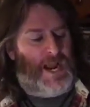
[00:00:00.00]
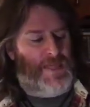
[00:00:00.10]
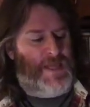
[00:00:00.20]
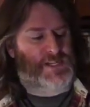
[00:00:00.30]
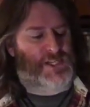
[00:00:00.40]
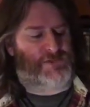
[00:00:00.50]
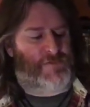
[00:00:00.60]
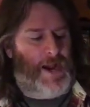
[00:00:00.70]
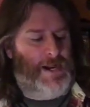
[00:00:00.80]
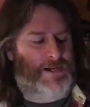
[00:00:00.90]
And then just
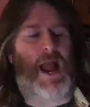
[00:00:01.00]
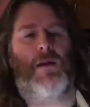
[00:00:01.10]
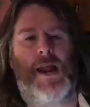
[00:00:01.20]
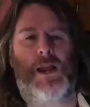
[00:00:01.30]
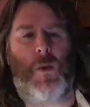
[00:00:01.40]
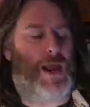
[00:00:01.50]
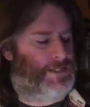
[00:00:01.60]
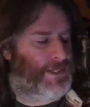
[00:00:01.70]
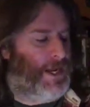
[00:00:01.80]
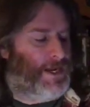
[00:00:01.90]
write it down
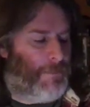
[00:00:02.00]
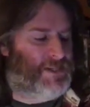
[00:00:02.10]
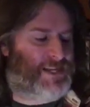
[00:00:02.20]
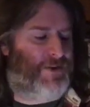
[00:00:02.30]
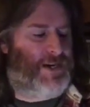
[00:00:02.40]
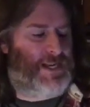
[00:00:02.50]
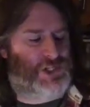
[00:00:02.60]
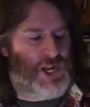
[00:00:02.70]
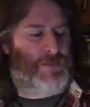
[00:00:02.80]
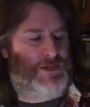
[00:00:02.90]
anyways. Number seven, ladies and
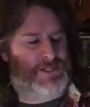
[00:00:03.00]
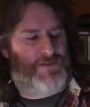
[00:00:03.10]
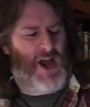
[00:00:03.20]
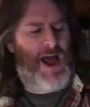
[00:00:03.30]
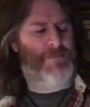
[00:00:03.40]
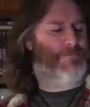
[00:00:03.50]
gentlemen. Seven!